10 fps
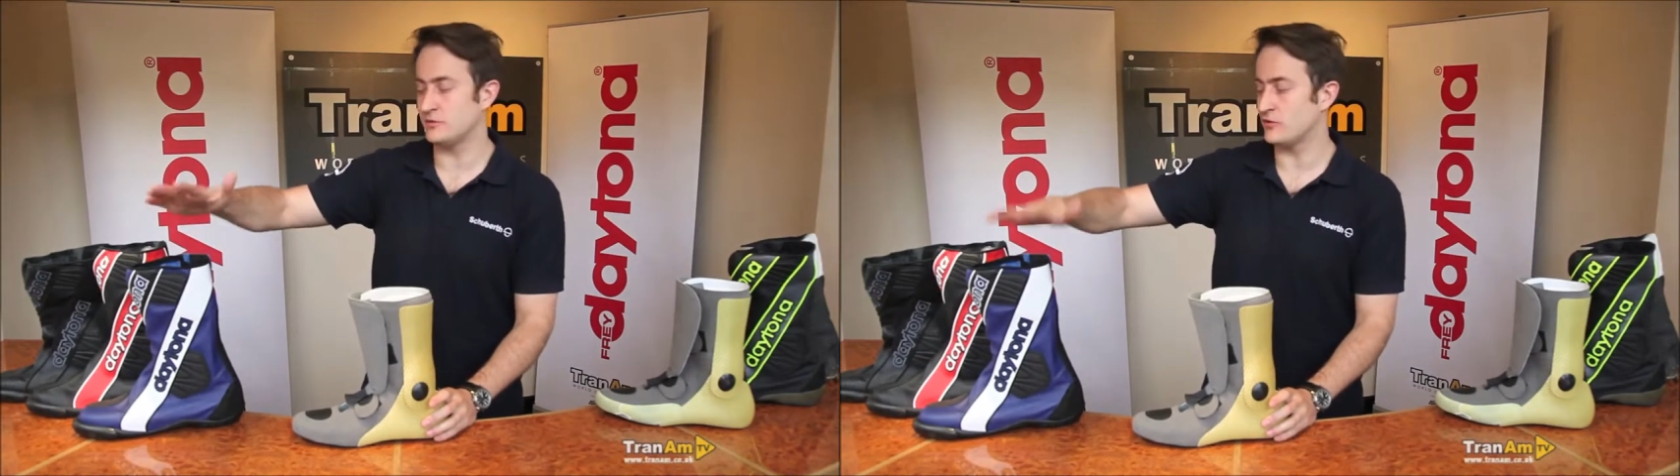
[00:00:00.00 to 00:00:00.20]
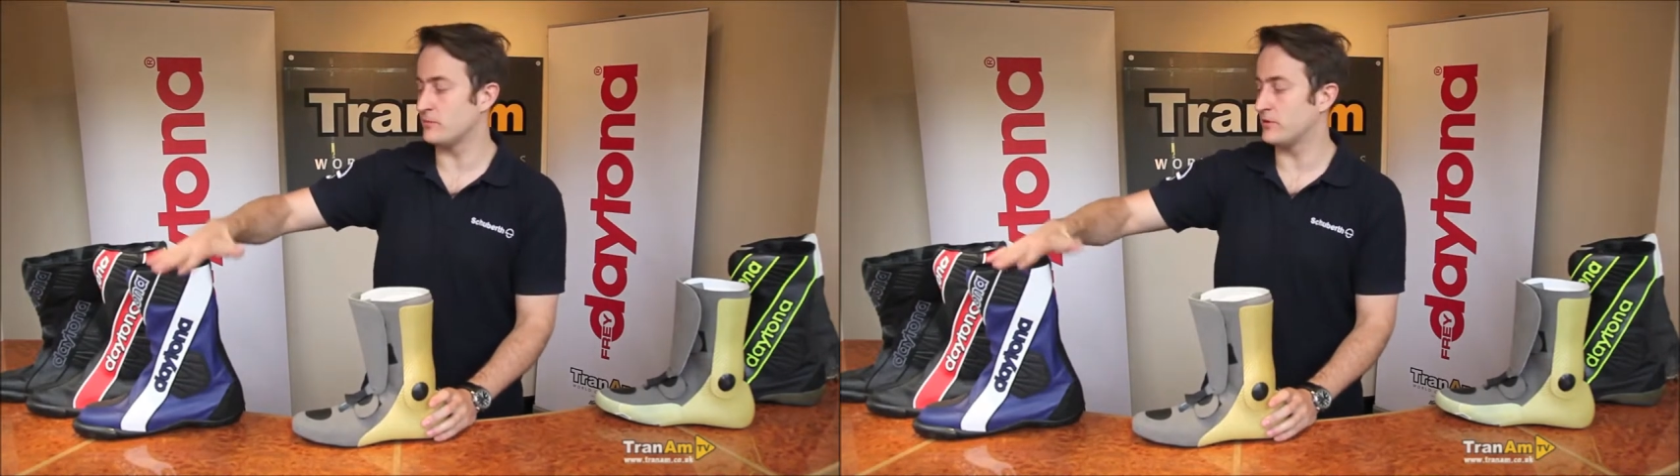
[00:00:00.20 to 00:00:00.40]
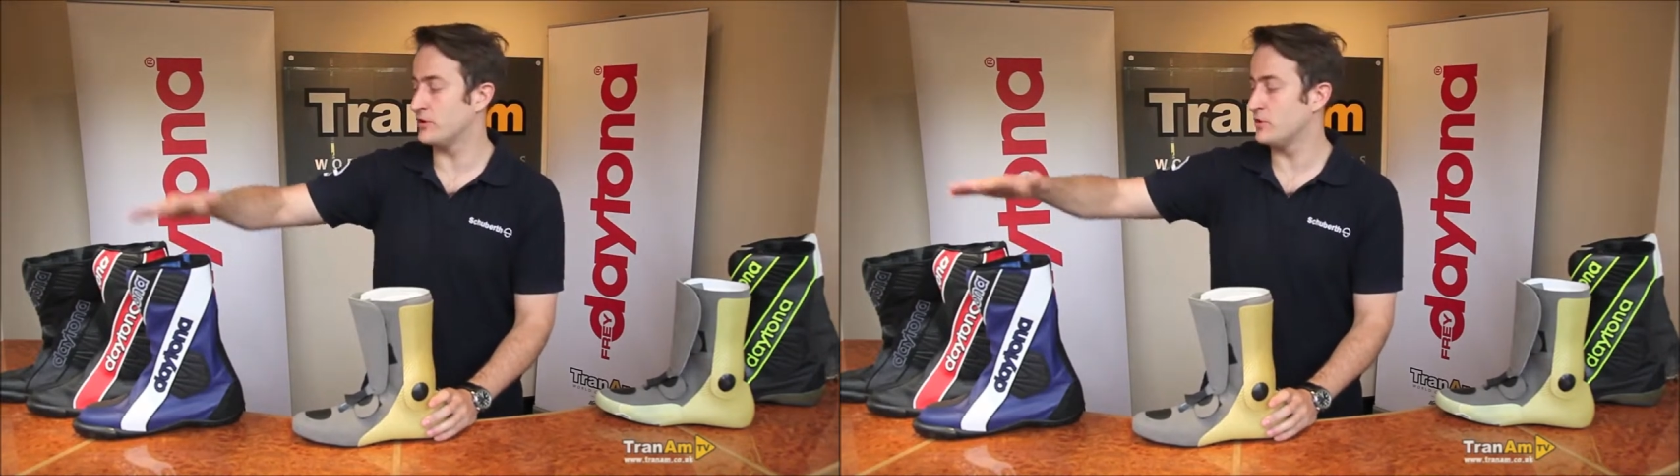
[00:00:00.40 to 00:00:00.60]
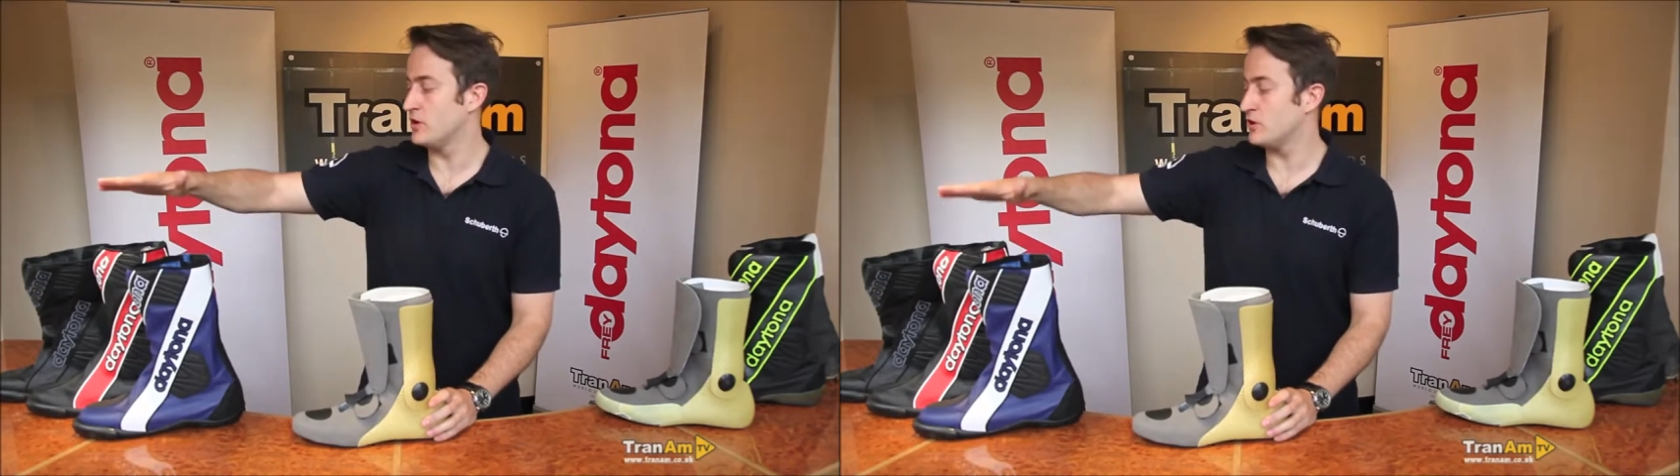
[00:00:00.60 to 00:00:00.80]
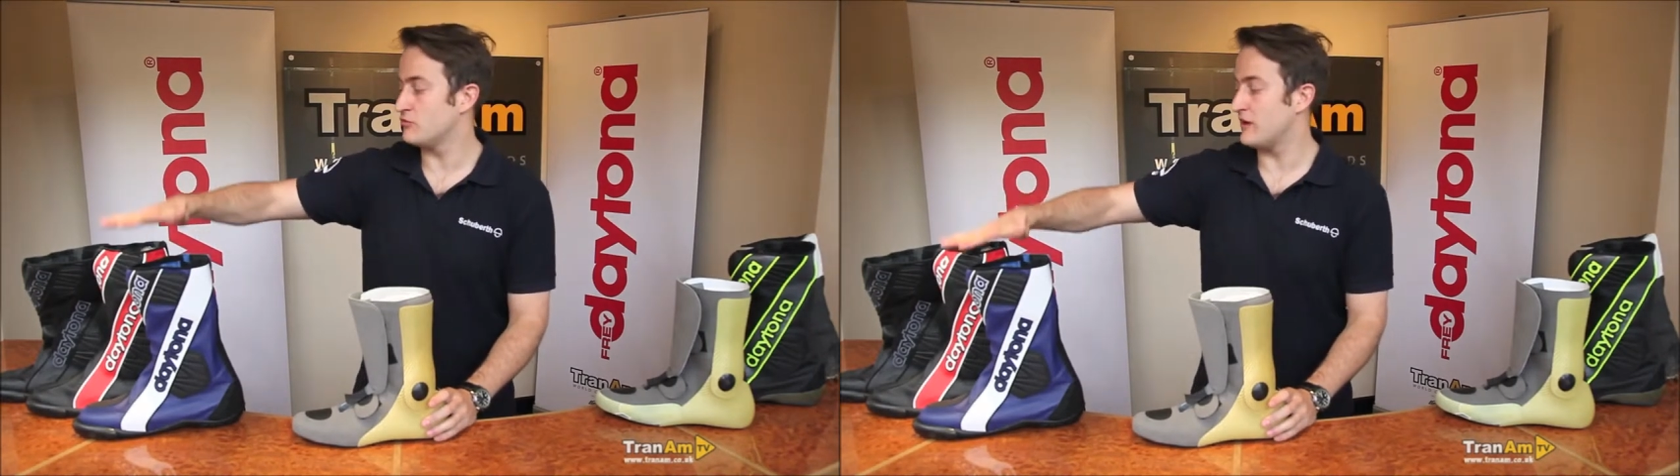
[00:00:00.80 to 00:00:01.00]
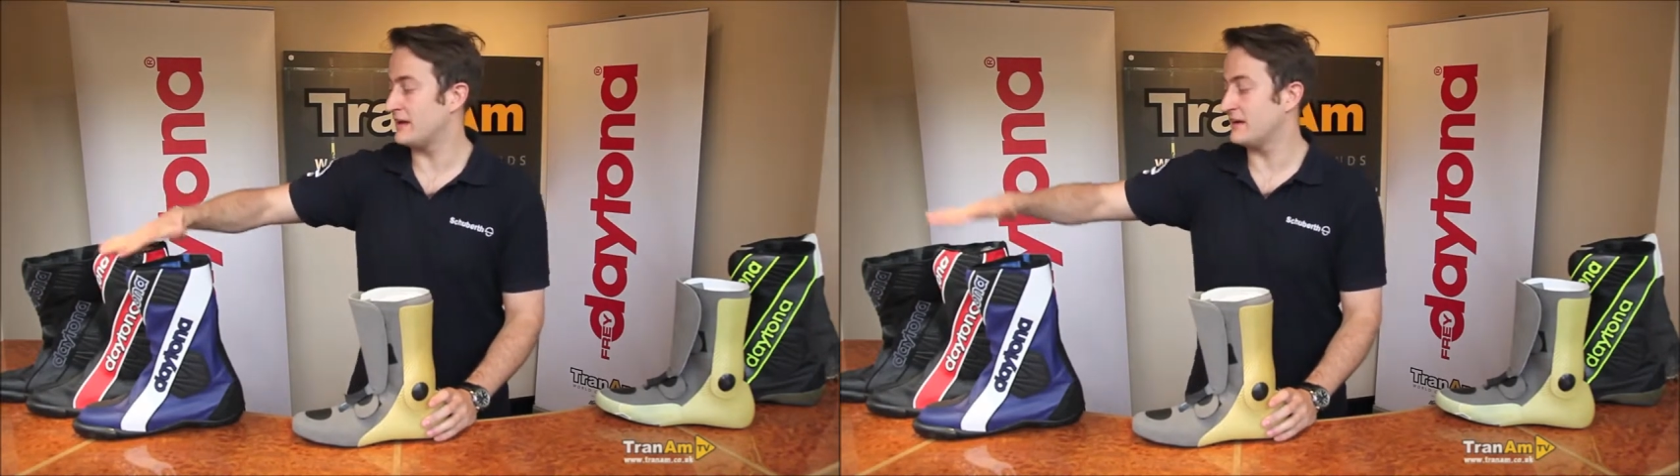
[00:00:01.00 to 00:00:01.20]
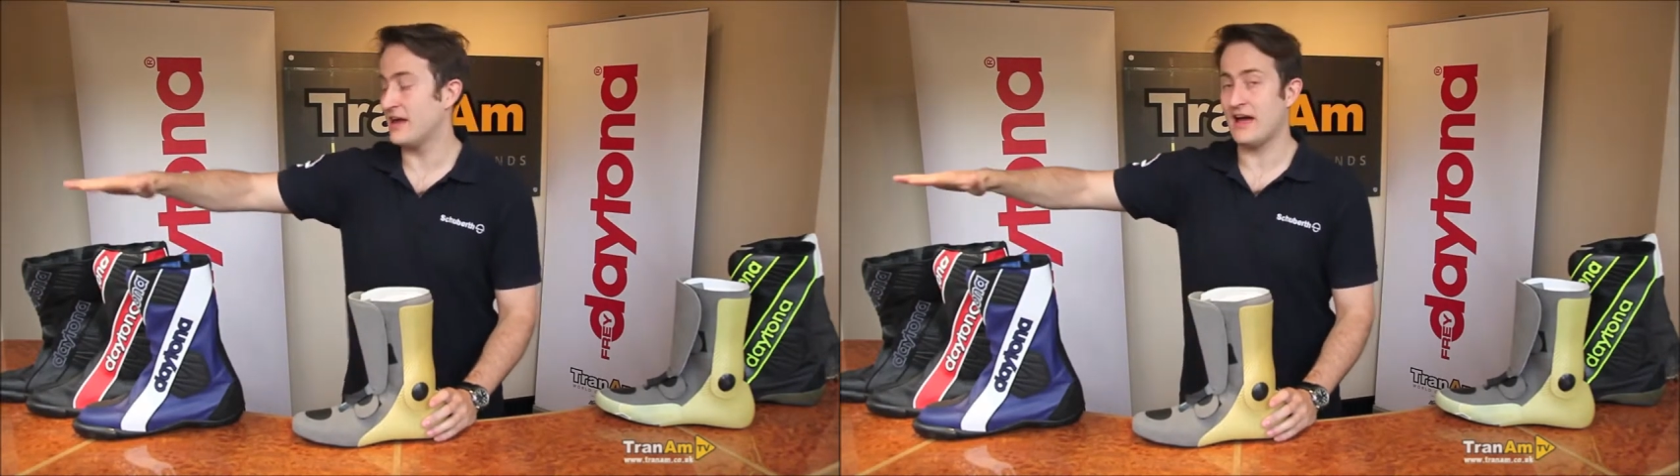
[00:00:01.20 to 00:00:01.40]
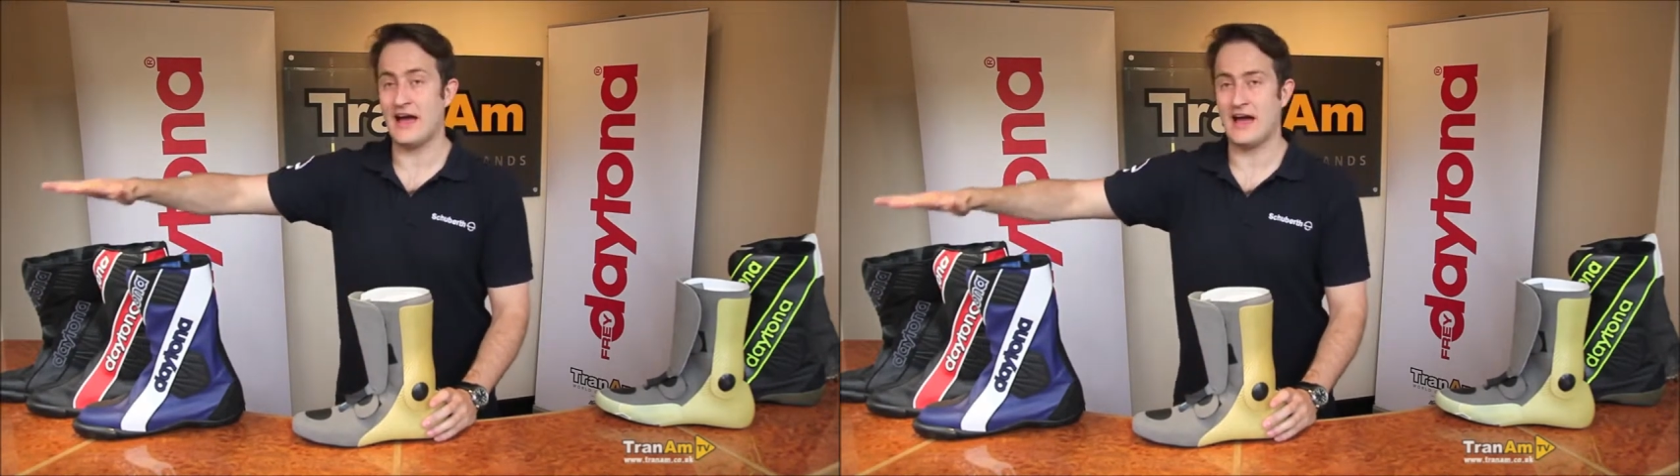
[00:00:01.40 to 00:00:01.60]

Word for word: We've got blue, red